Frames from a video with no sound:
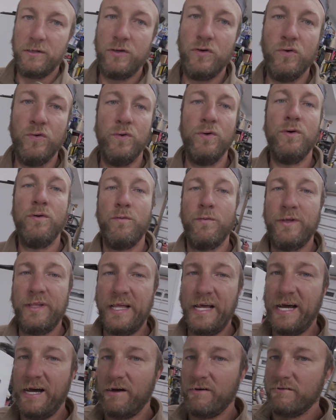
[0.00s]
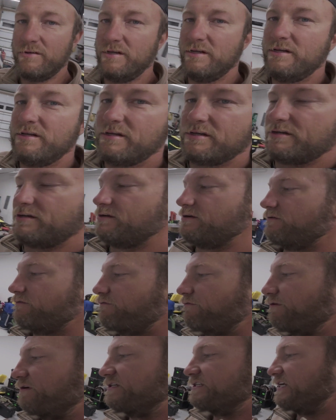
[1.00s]
cool without
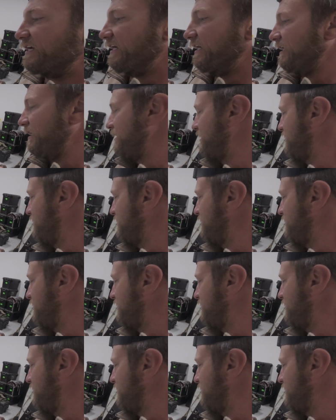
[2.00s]
freezing it.